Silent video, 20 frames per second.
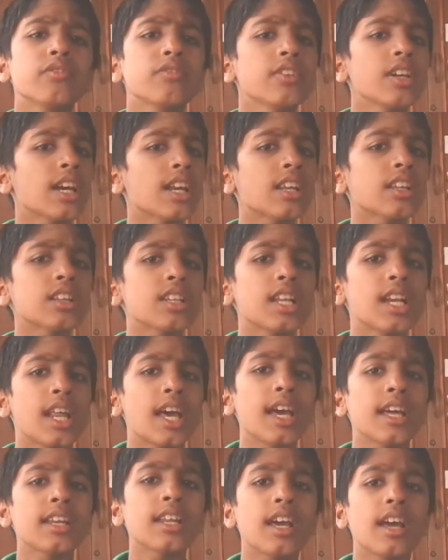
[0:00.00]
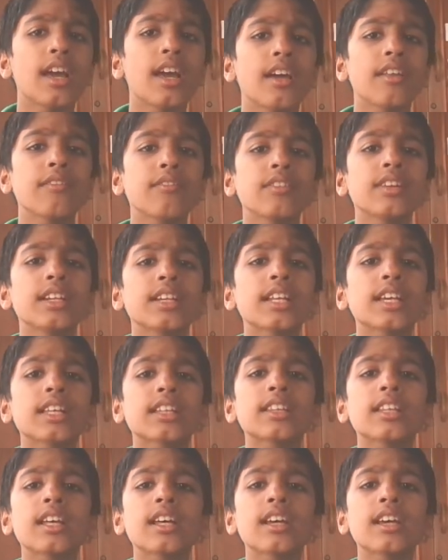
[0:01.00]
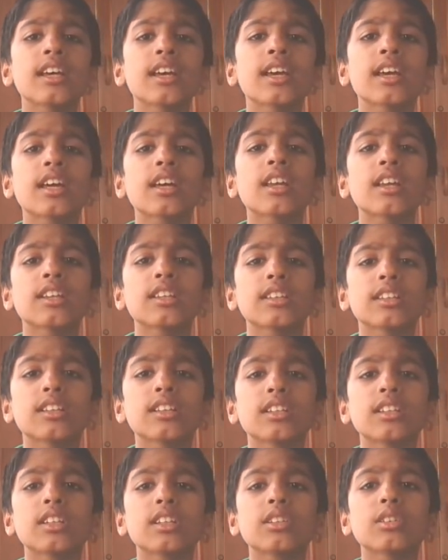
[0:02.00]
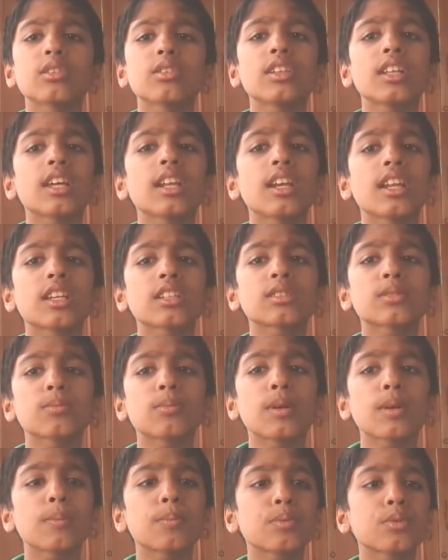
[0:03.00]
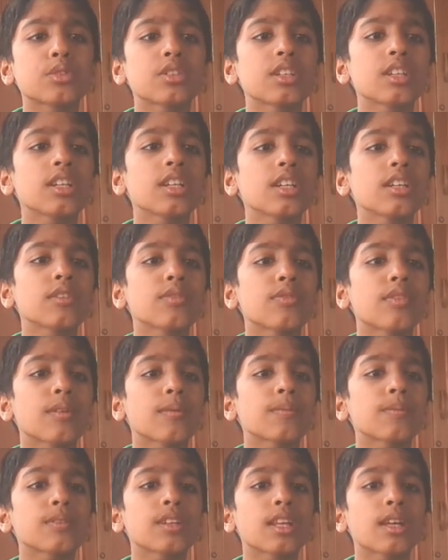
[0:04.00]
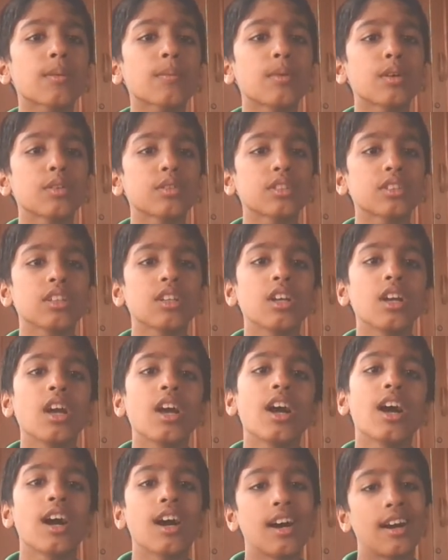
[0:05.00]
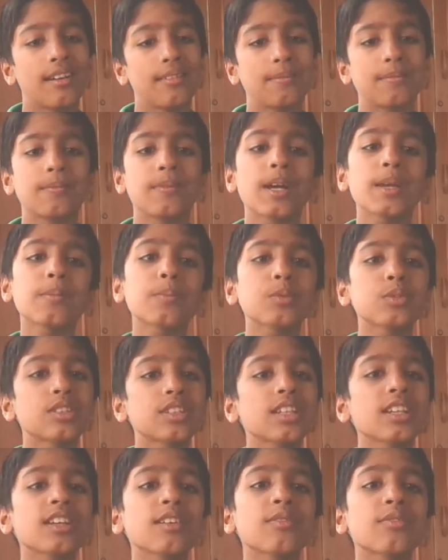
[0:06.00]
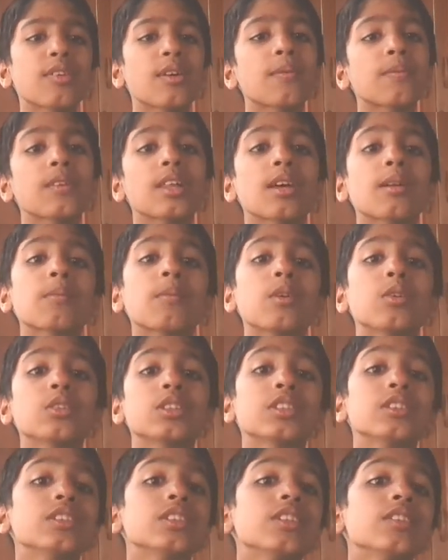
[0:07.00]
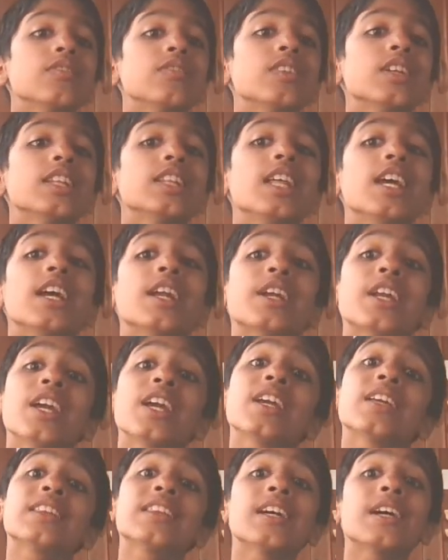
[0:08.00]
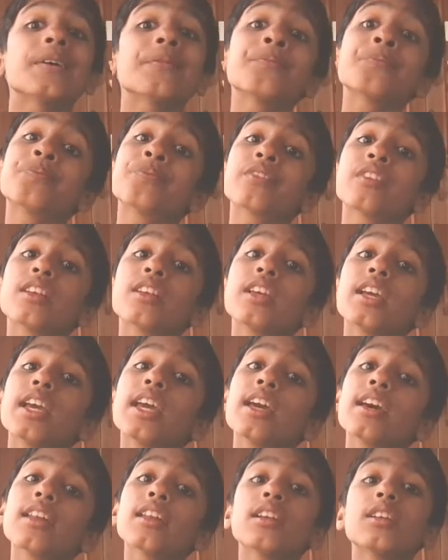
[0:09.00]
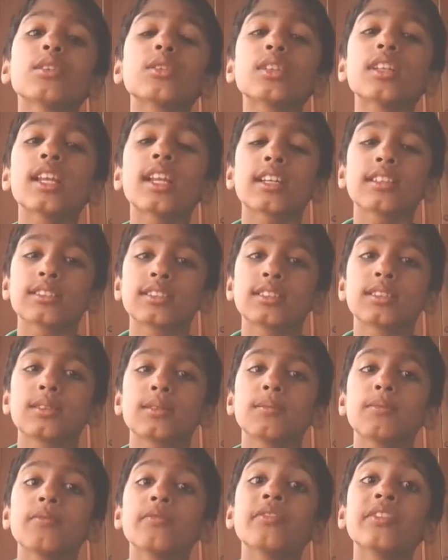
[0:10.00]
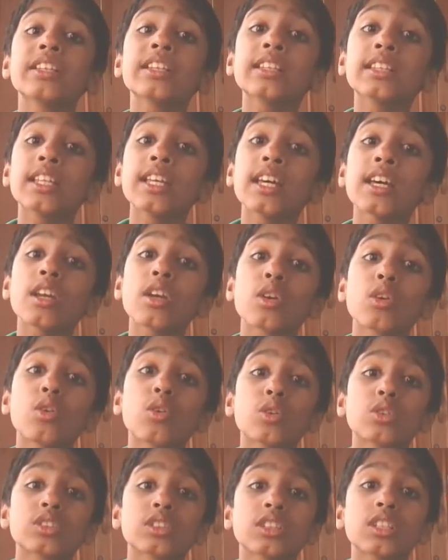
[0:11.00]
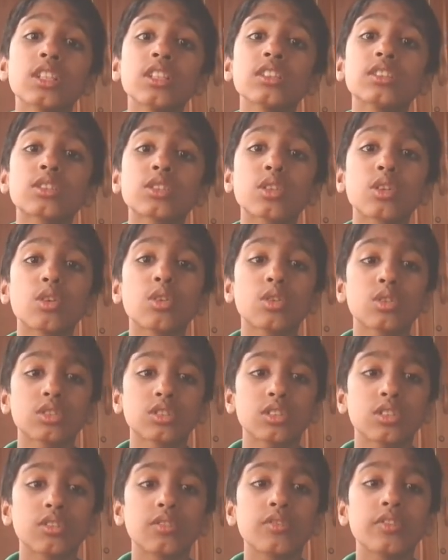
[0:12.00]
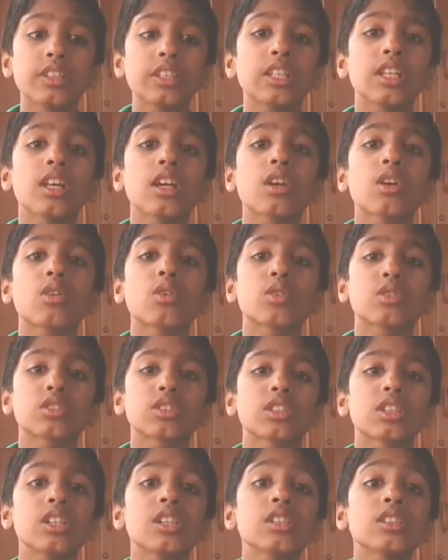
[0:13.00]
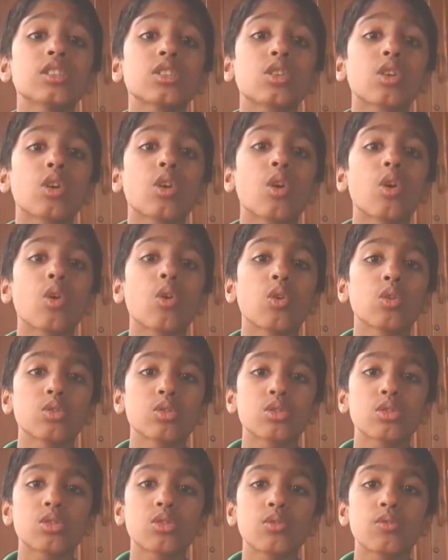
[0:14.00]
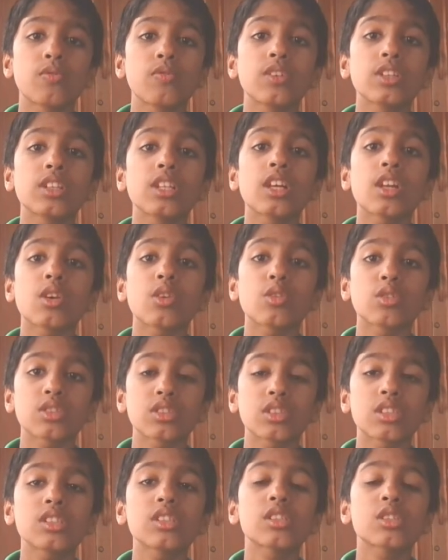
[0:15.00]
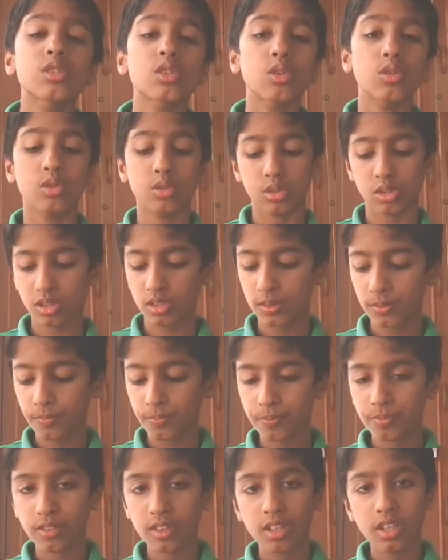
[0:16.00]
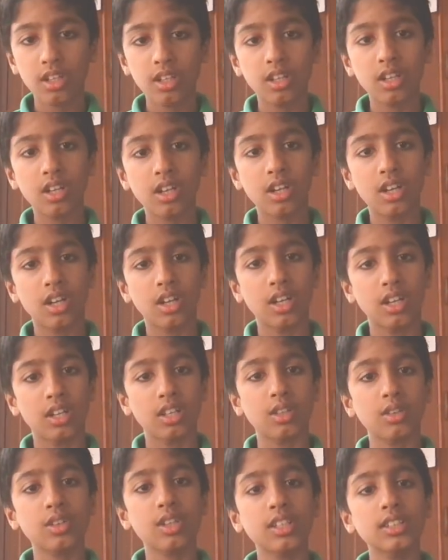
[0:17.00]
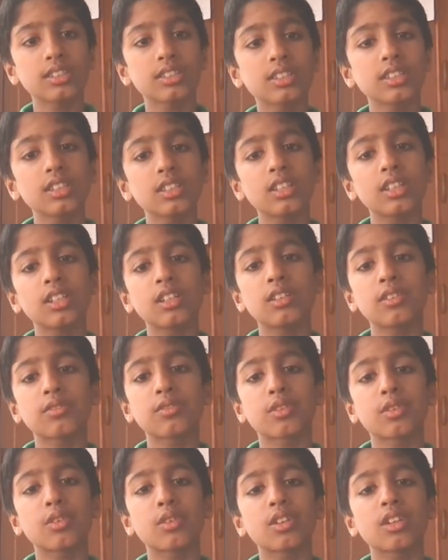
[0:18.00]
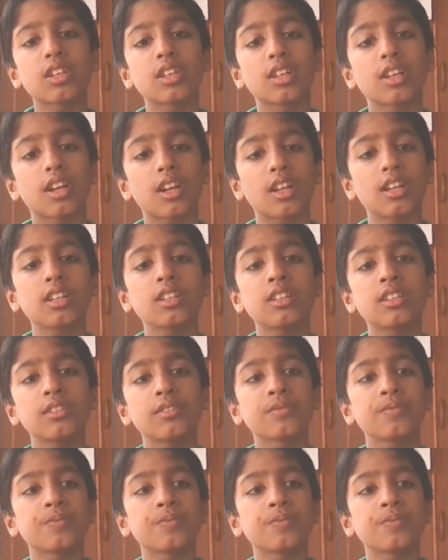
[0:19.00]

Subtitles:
We are on the land and we take the air into their lungs by pushing it from their mouth. By pushing it from their mouth, they take the air into the lungs with their nostrils closed. With their nostrils closed. With their nostrils closed. You can see the frog here, right?